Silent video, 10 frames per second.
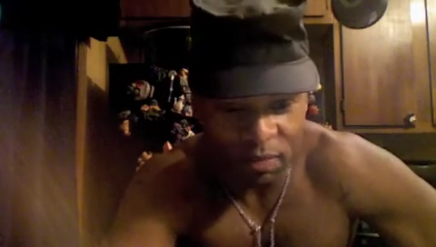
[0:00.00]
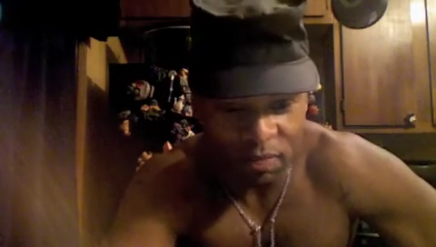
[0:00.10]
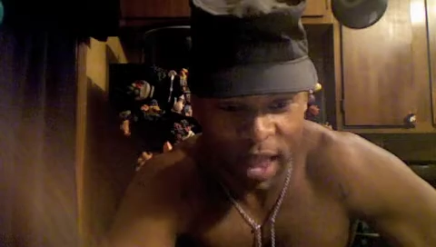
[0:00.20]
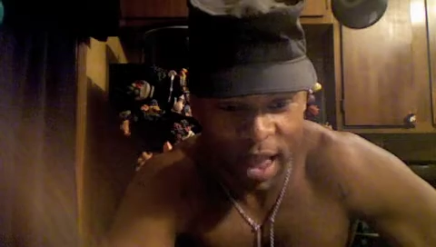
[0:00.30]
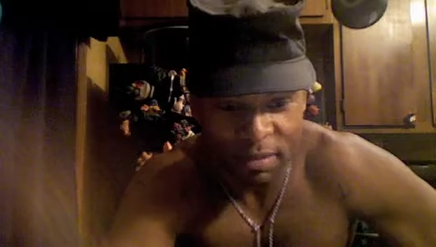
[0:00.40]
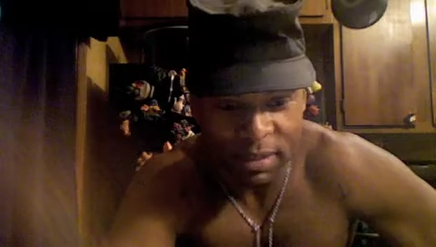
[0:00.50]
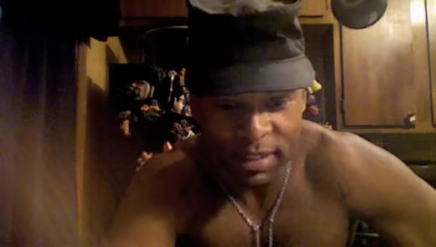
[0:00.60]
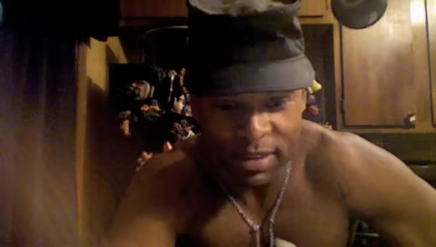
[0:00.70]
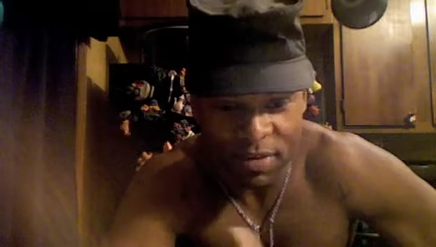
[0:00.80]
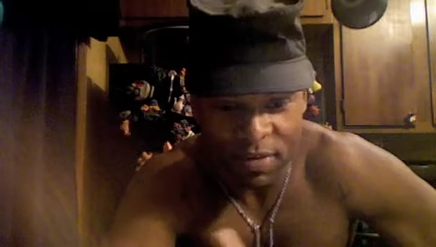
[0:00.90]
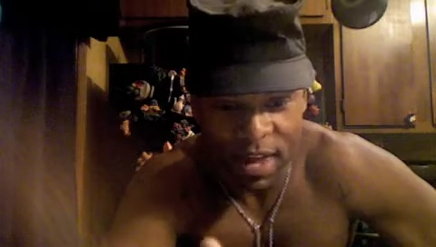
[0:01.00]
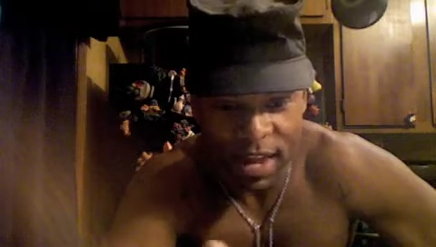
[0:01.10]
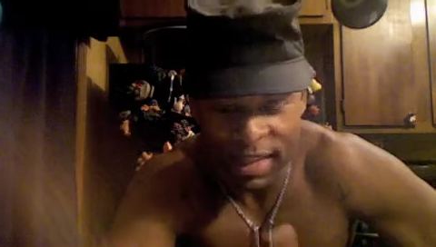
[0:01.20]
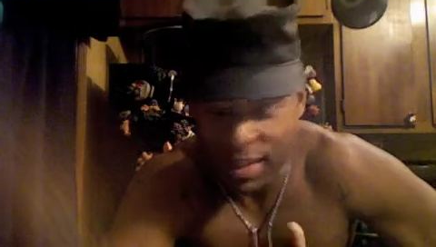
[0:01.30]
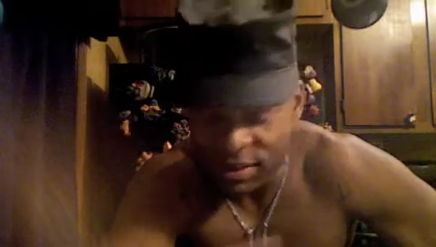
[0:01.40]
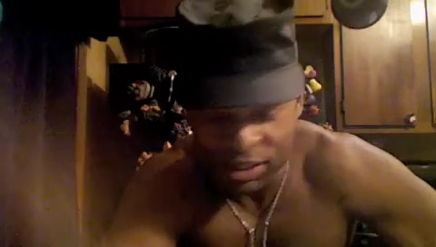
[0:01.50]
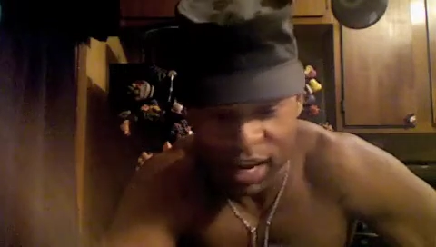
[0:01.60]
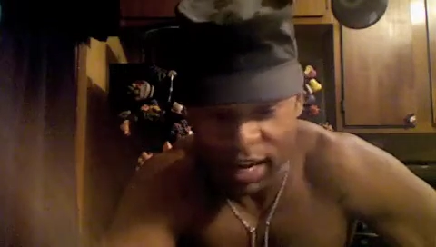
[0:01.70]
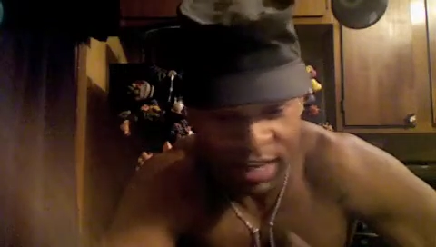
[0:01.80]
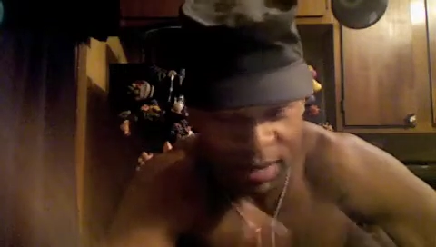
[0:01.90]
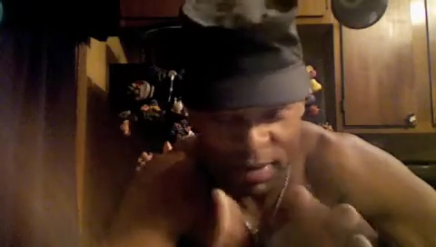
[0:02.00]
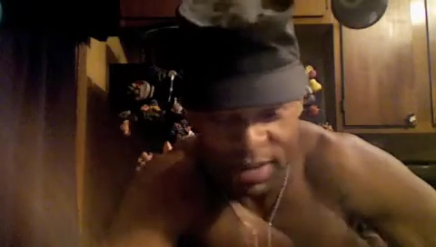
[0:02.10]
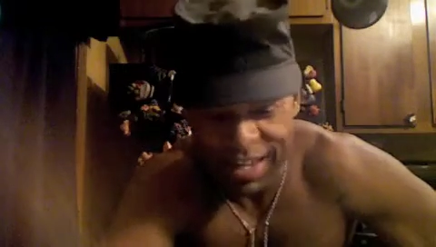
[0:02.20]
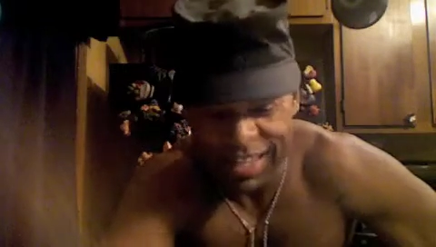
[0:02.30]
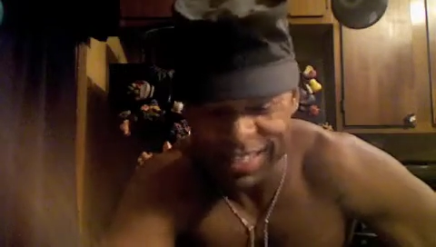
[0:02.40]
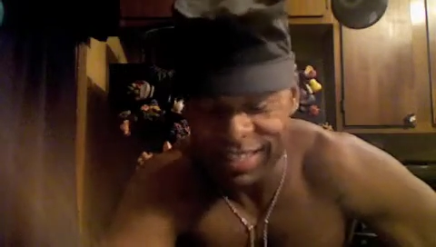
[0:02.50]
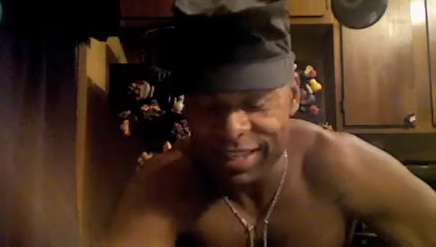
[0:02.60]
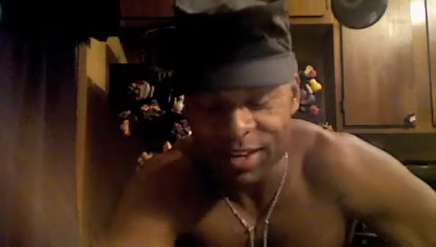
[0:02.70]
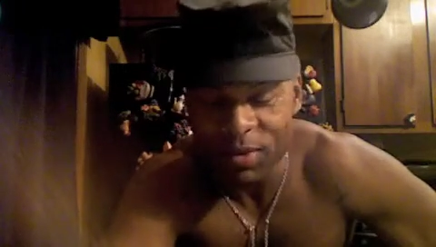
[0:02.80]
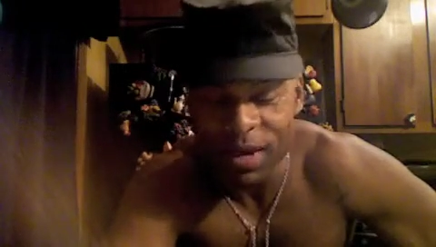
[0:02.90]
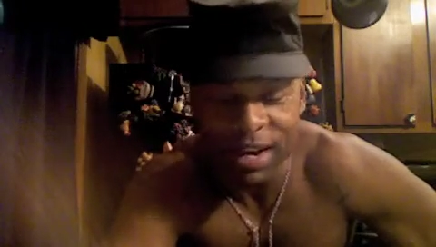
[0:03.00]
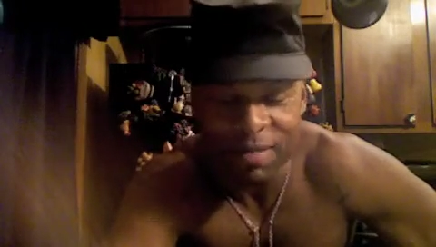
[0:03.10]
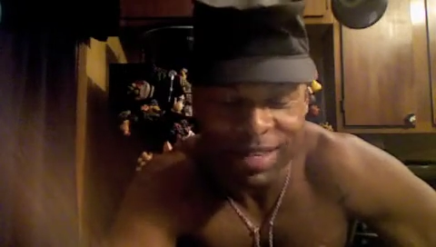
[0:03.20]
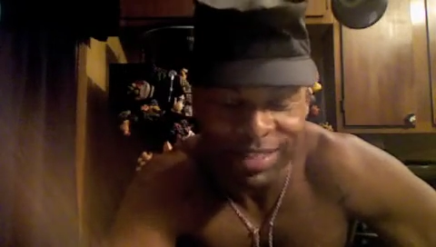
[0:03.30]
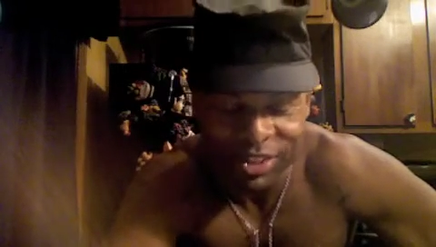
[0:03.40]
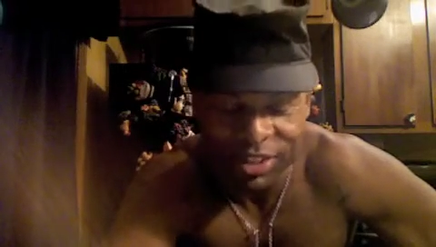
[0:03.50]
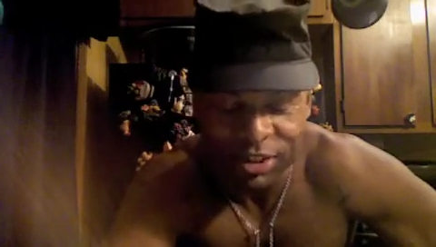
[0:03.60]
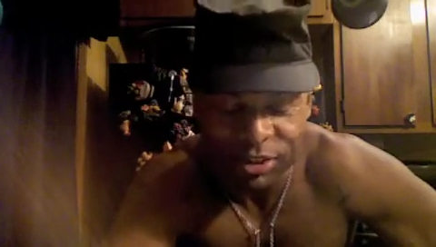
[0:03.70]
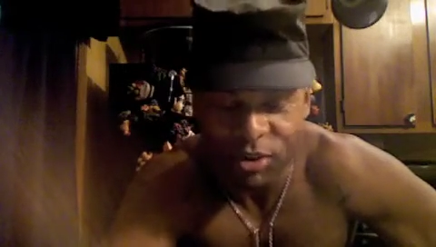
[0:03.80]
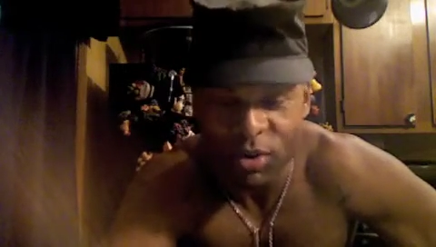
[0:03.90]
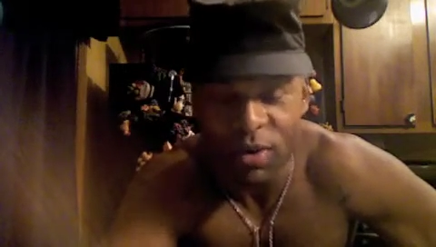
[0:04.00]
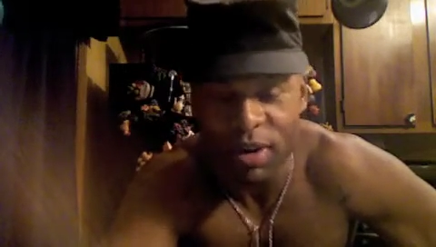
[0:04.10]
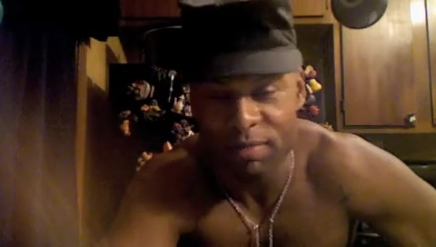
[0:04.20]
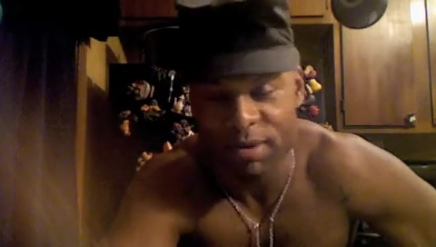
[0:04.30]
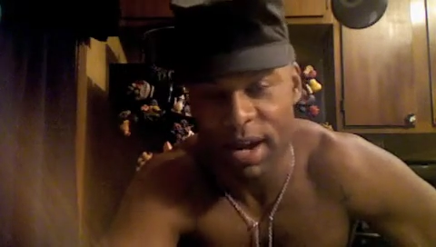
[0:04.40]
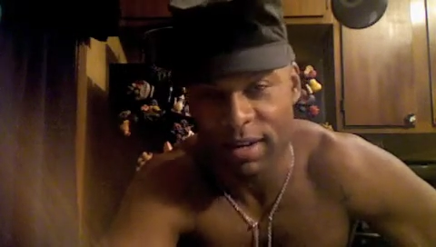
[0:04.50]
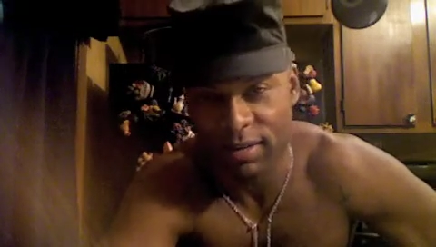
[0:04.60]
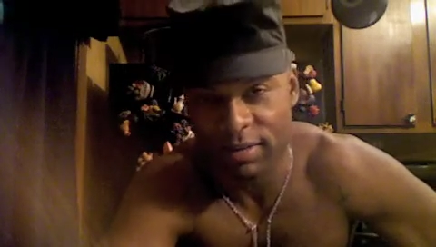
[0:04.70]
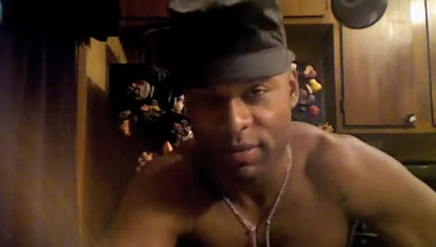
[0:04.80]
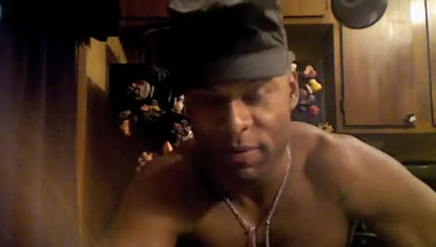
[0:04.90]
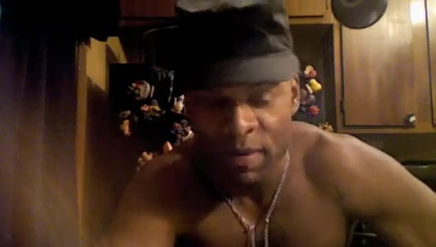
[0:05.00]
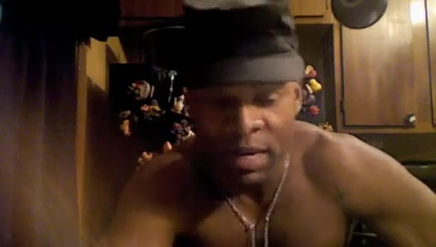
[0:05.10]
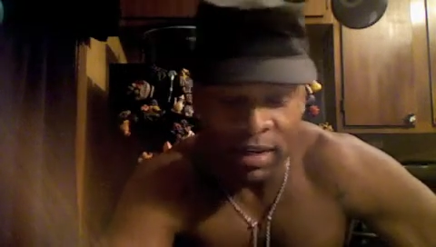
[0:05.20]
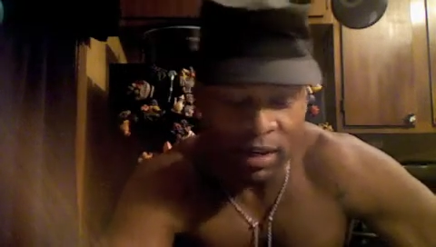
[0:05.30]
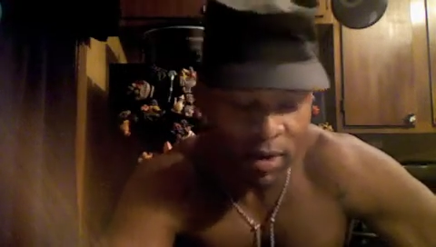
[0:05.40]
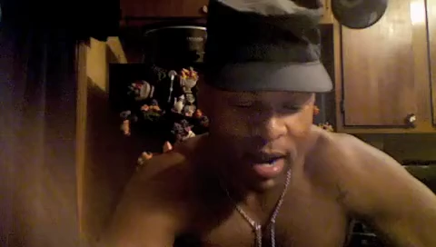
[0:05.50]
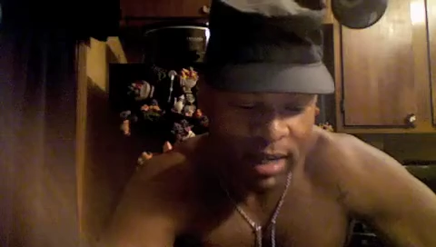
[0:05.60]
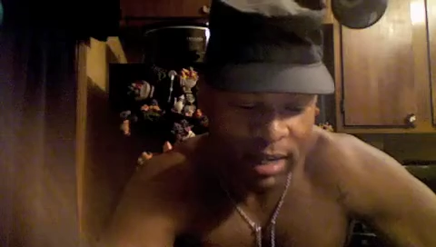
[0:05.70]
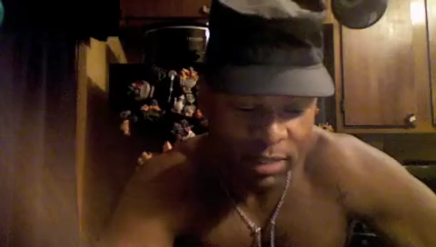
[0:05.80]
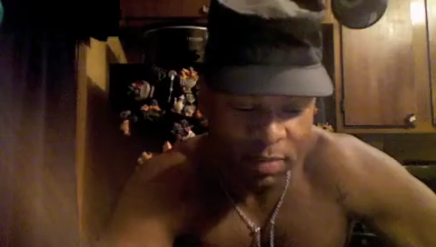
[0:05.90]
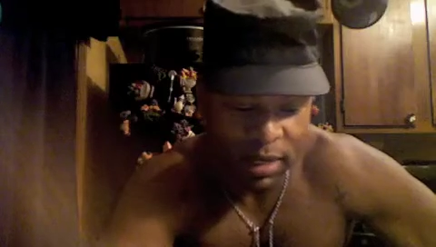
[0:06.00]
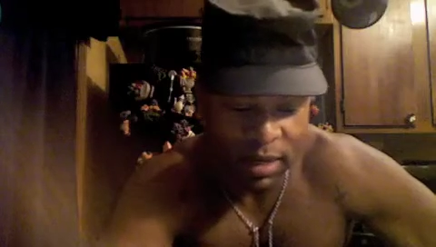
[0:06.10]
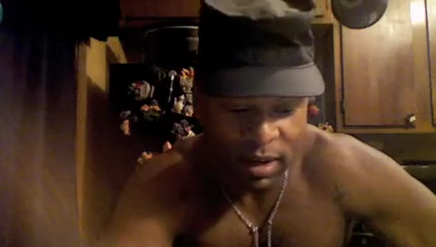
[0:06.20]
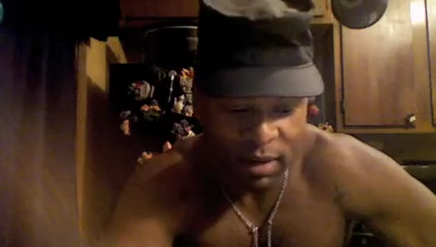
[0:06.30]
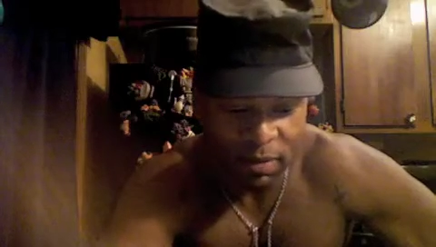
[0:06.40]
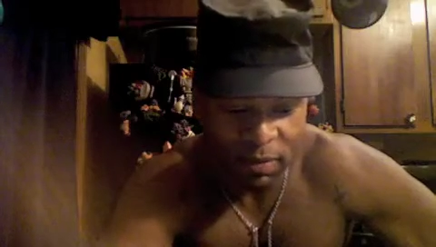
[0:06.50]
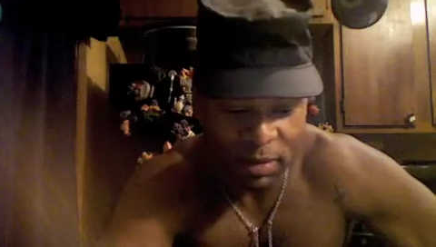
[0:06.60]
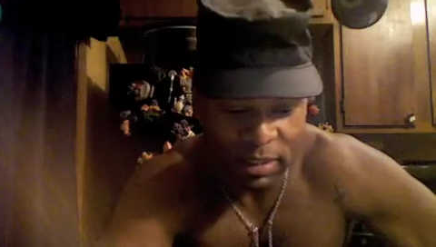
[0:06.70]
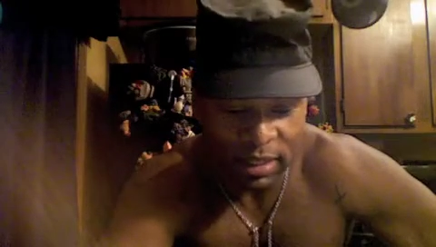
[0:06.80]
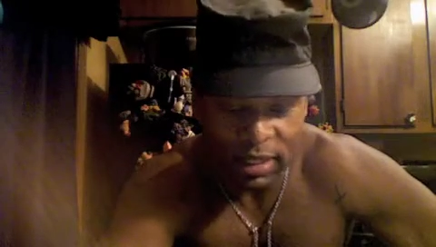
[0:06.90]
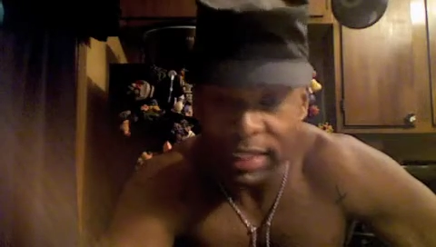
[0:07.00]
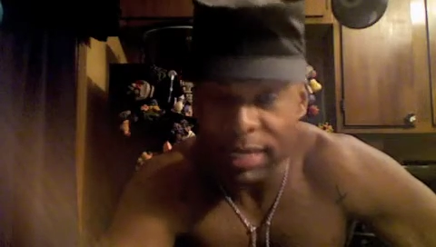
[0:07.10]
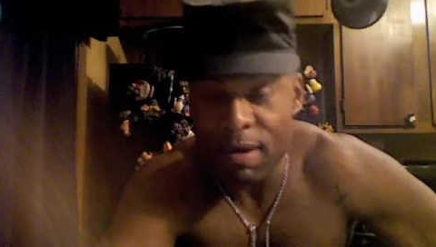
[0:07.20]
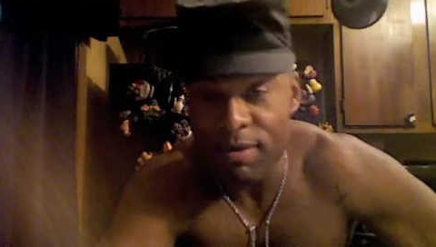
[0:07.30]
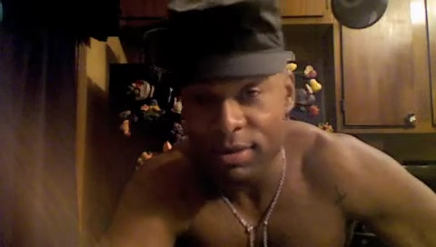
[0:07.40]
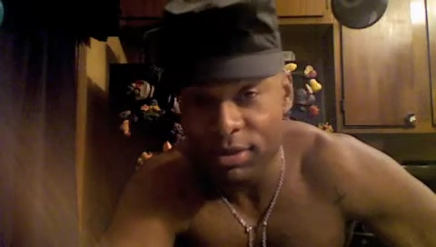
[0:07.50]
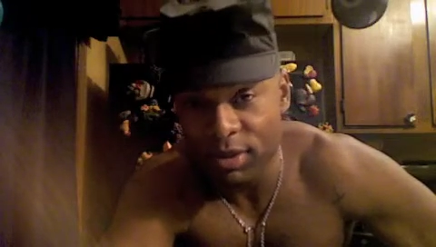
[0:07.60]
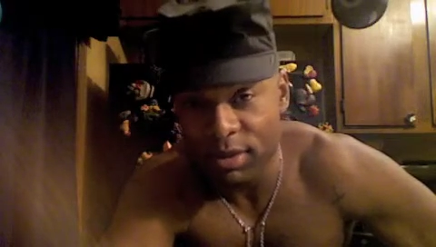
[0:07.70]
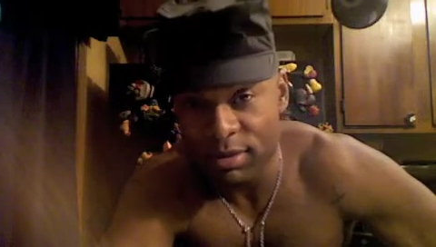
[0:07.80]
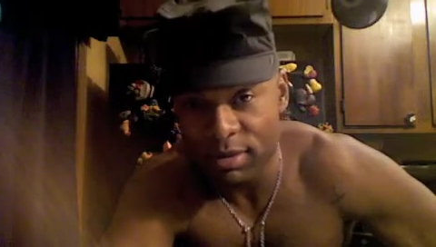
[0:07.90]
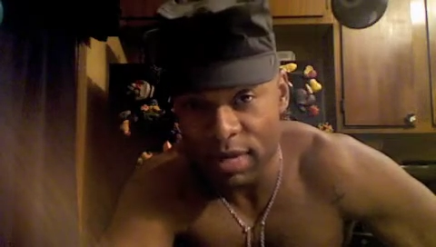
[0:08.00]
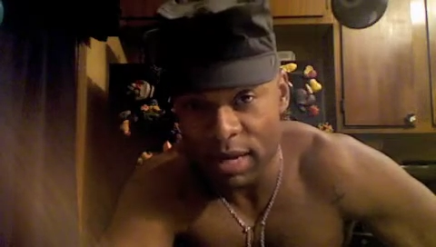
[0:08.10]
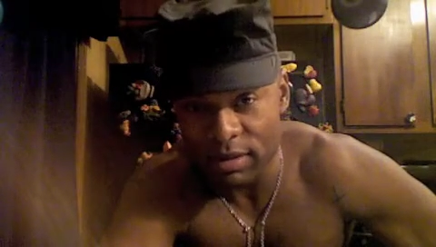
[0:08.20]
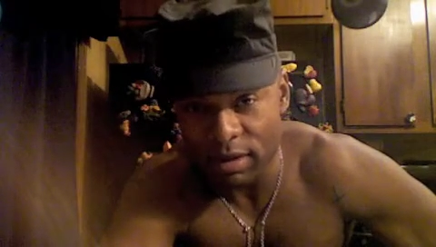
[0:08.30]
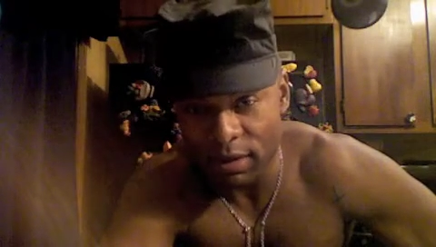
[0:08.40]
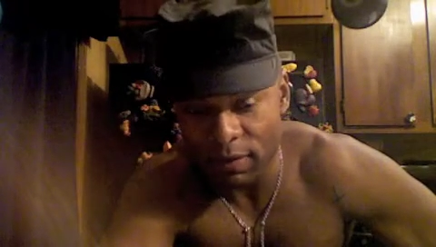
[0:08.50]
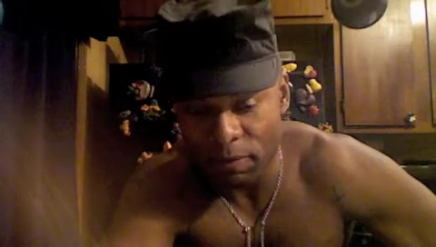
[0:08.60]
tablets in your thing, and then you shake it up, and then you gotta sit there and wait. I mean, it's just so impractical. Now, granted, it's been let me see. The last time I was on trail was 2008.